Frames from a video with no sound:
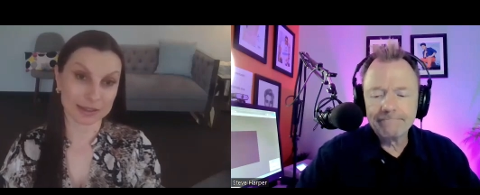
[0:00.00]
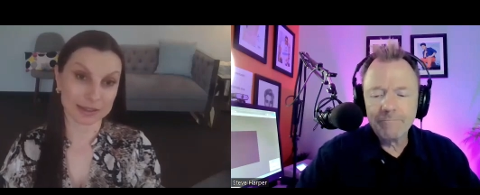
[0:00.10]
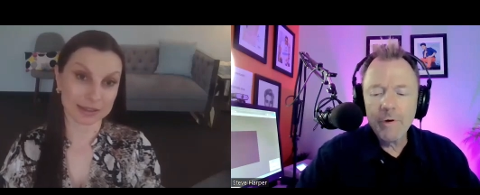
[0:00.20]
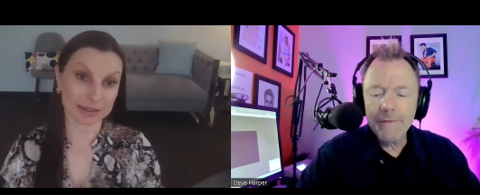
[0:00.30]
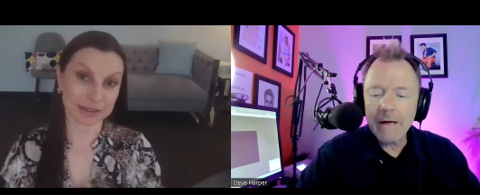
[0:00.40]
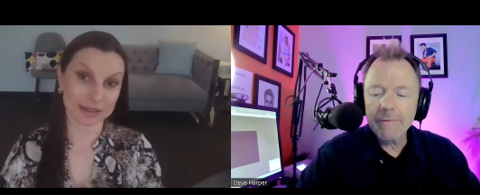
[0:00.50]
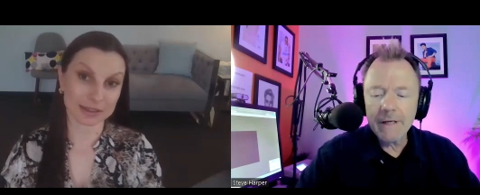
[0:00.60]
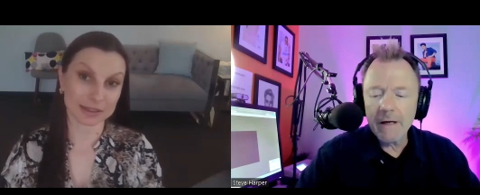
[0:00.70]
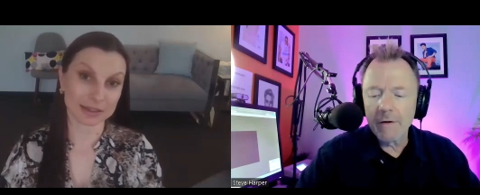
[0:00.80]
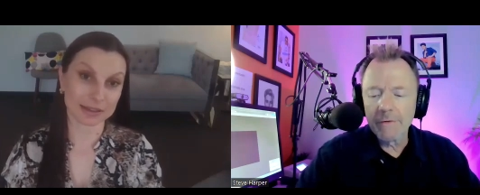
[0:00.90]
Speaker 1: without
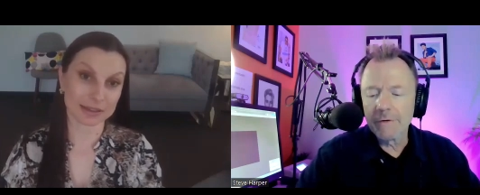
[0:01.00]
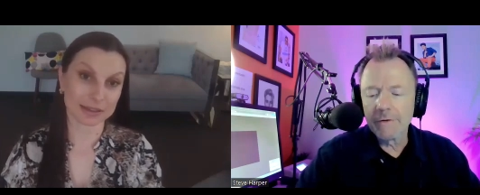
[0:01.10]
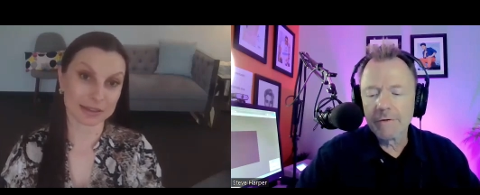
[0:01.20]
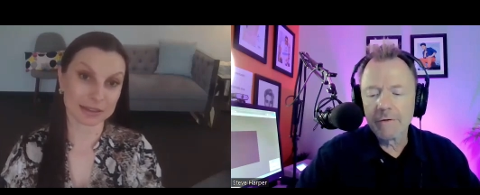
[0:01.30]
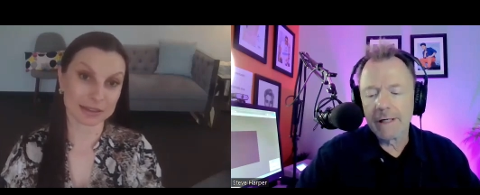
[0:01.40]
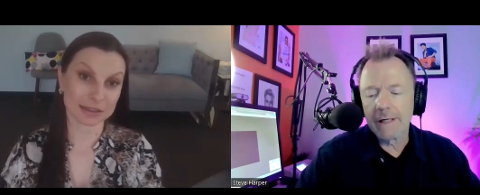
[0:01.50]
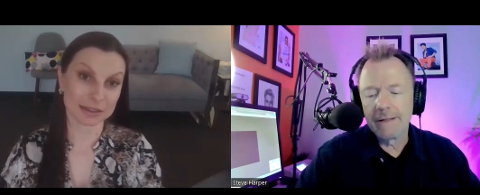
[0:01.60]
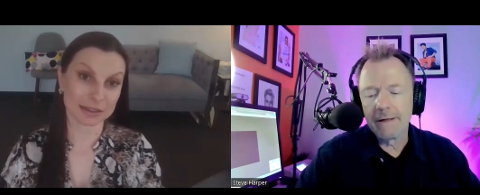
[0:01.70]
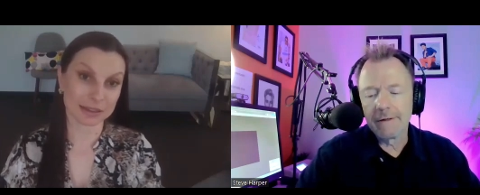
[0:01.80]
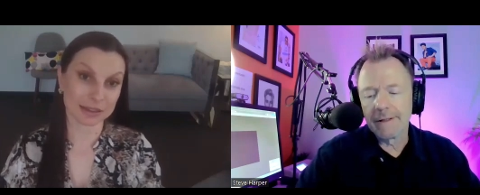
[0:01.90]
the other
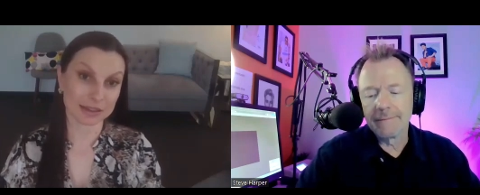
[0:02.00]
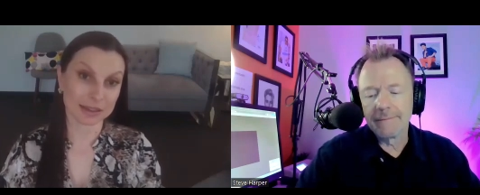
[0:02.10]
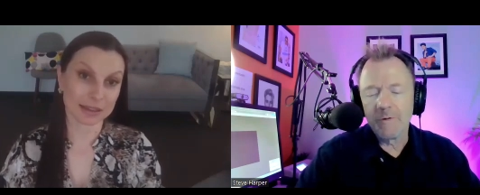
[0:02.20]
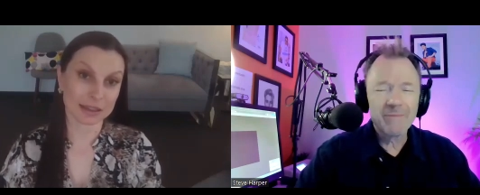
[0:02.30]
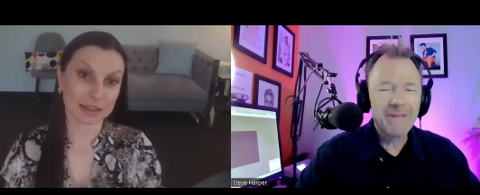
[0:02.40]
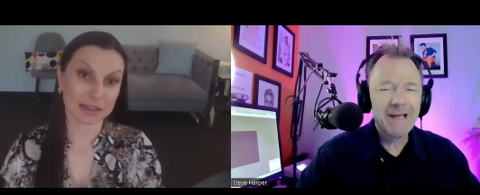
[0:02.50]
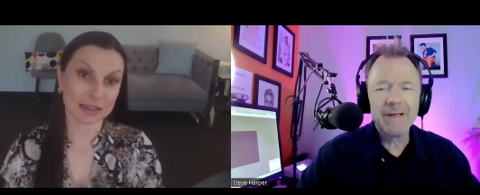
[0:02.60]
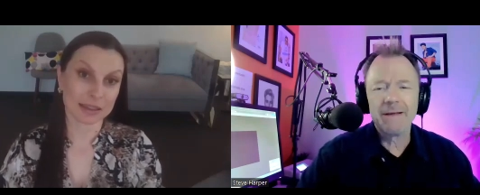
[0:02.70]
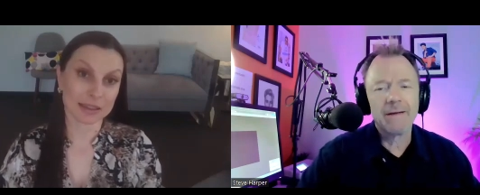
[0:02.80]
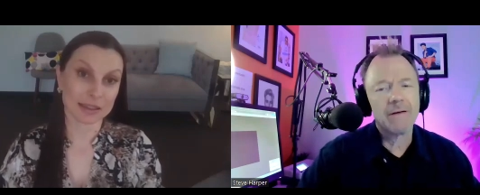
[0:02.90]
criteria, or maybe,
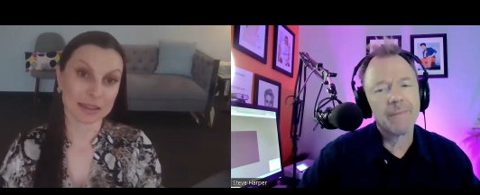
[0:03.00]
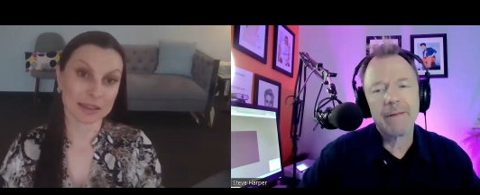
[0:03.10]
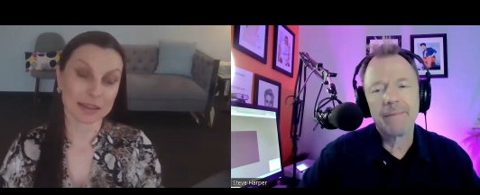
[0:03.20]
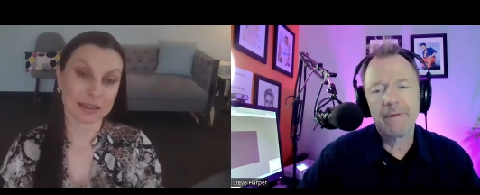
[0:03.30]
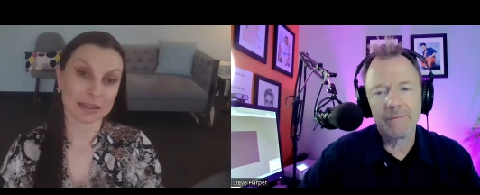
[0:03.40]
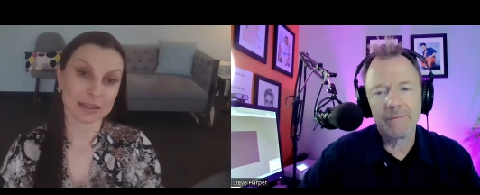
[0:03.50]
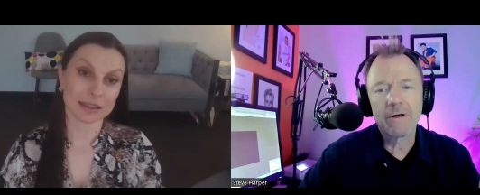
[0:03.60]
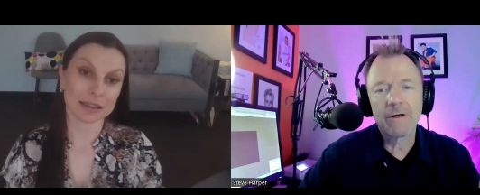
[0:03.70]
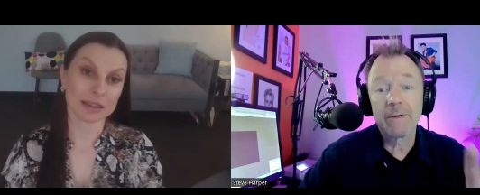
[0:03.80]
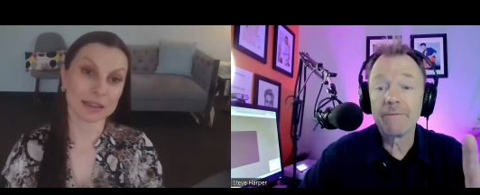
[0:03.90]
you know, maybe, you know, we're
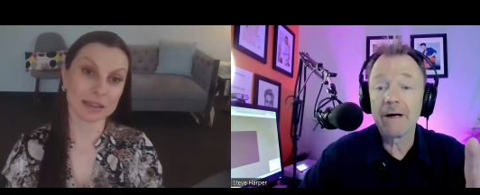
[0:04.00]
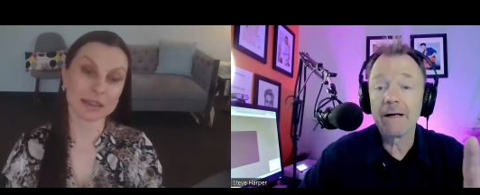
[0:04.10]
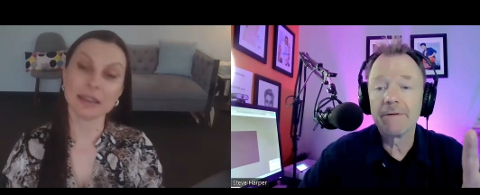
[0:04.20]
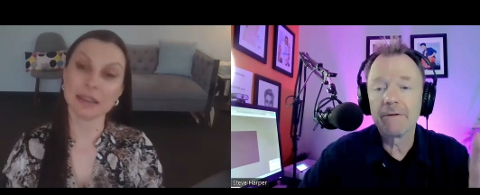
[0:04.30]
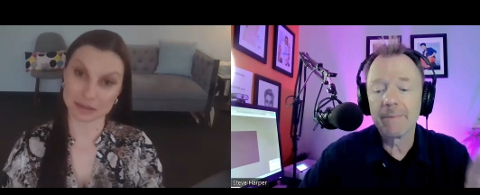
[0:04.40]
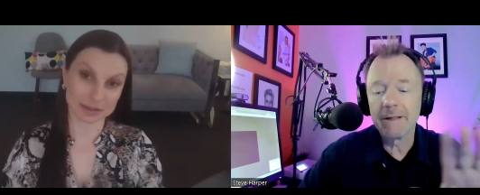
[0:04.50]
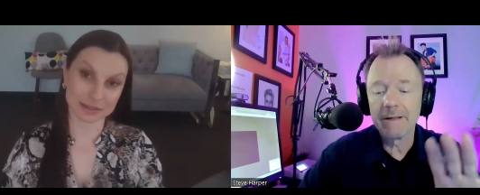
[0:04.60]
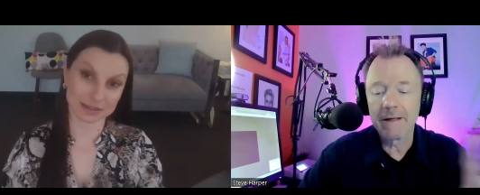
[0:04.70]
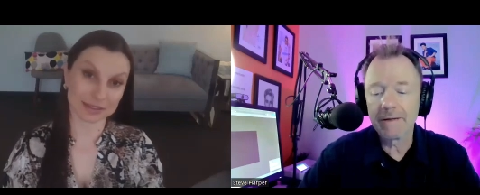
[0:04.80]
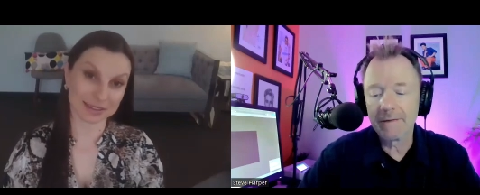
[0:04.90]
talking about five here to be
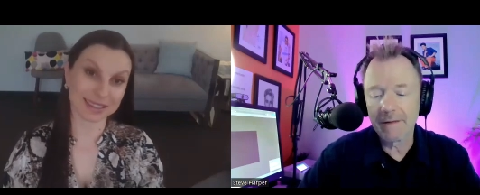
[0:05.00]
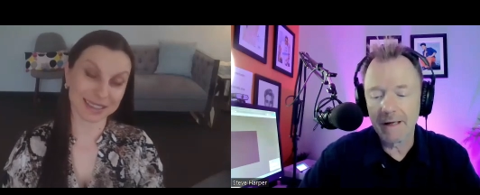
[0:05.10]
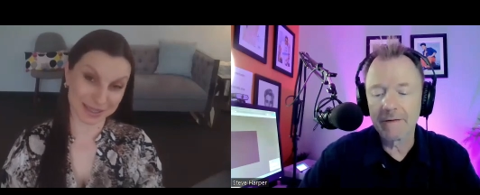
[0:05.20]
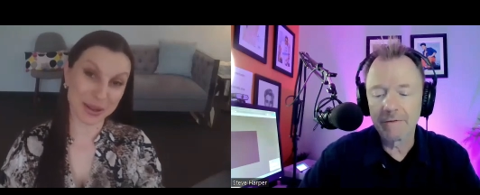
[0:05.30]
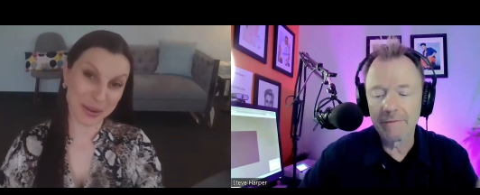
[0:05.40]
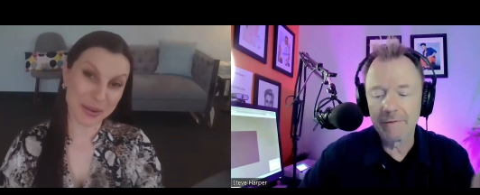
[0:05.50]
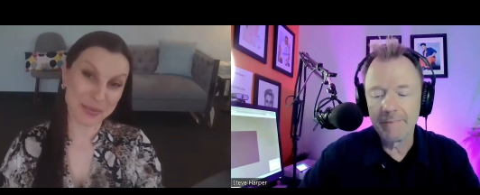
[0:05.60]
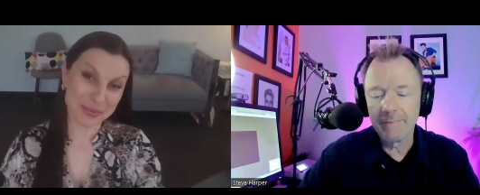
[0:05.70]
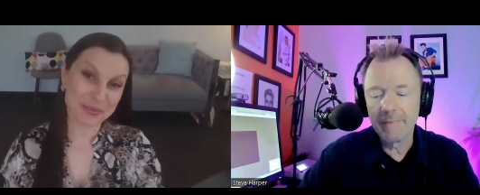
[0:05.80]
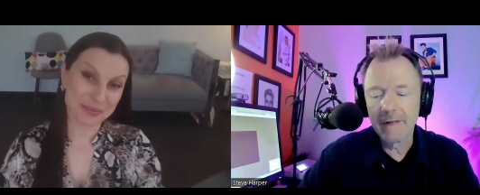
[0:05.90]
di- diagnosed with
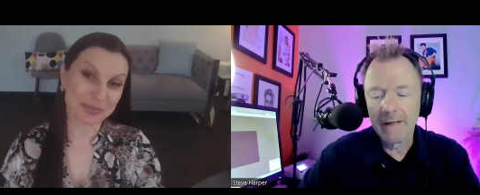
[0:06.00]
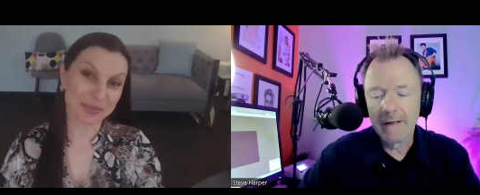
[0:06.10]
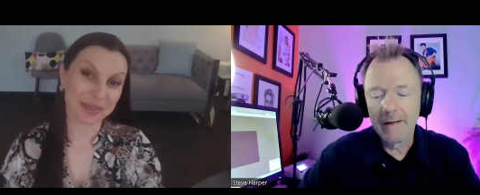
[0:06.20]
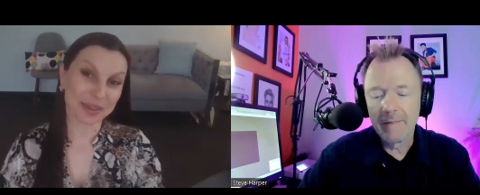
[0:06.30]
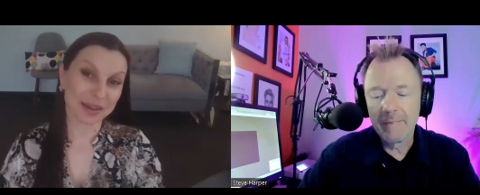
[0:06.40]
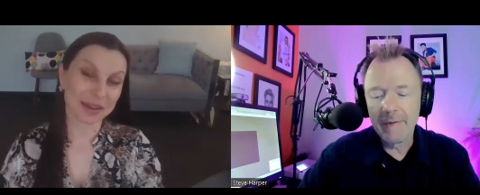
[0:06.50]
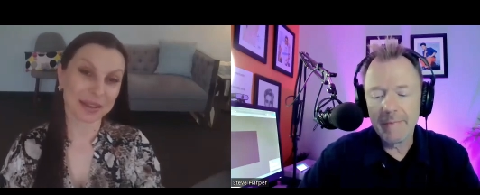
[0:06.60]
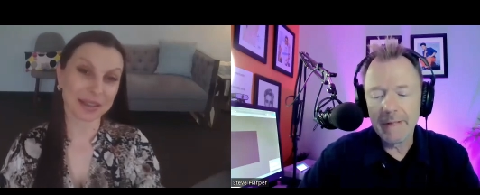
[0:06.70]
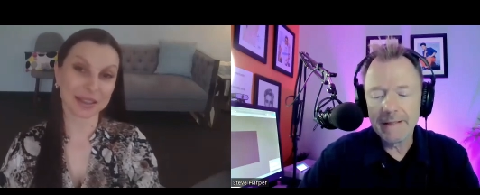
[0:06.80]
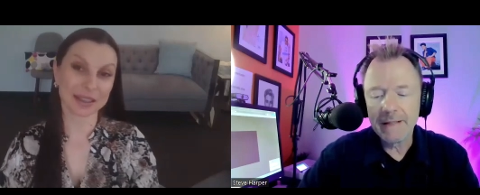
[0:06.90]

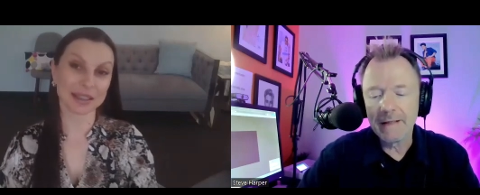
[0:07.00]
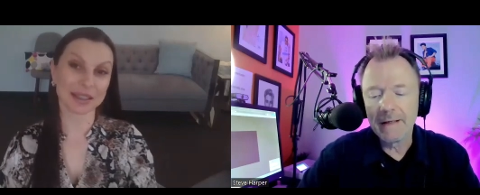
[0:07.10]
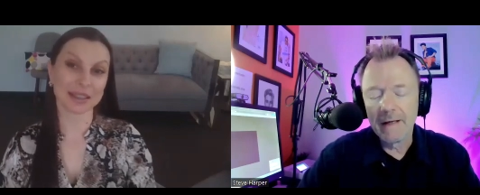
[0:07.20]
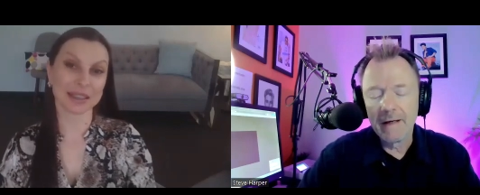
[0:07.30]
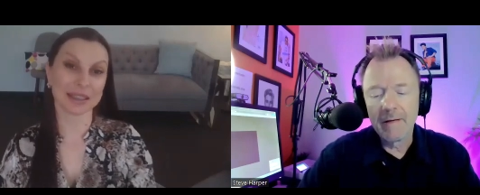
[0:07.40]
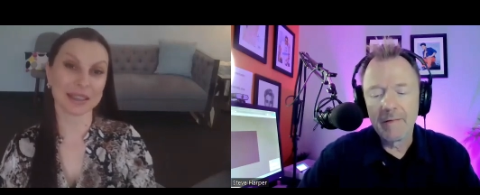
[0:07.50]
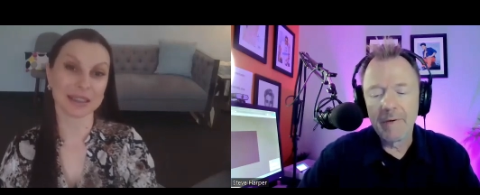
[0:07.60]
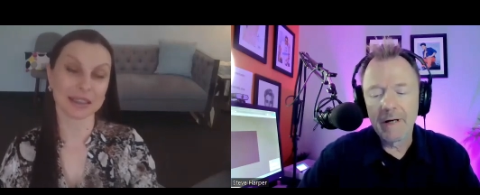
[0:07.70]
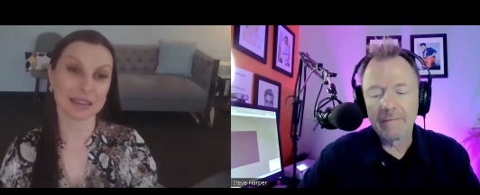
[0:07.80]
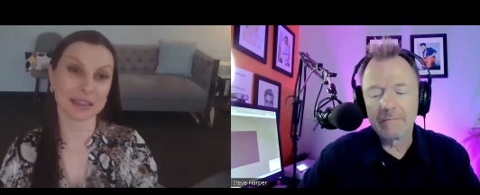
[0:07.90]
BPD,
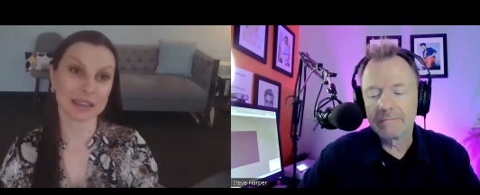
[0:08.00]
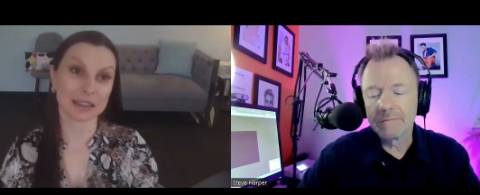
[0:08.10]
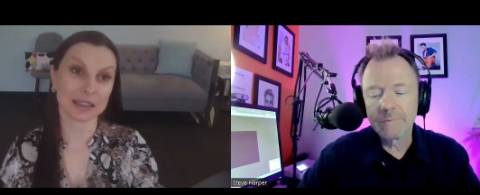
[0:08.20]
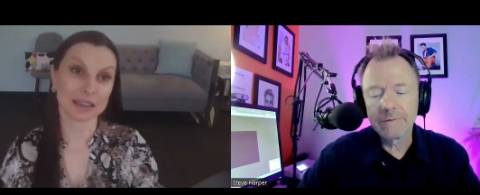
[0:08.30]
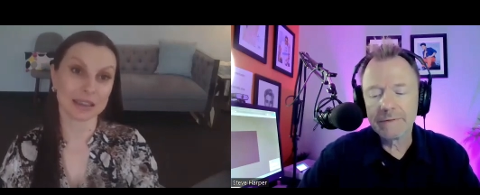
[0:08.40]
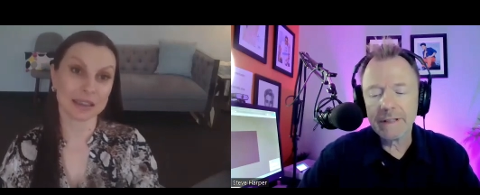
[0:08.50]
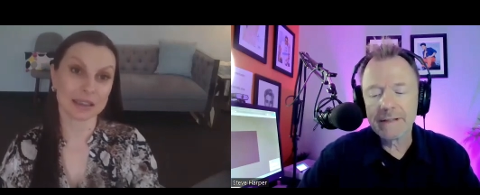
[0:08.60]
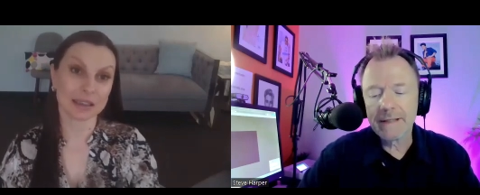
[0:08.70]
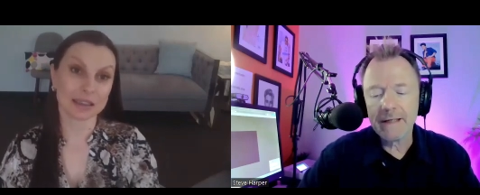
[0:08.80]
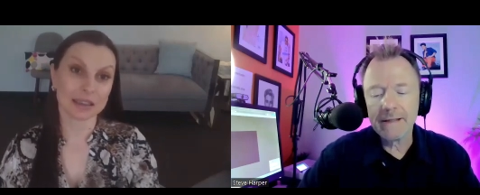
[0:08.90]
but let's
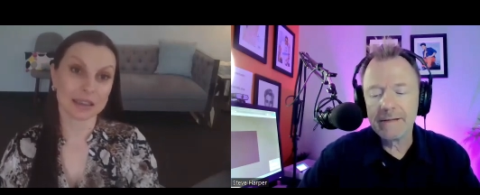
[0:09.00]
say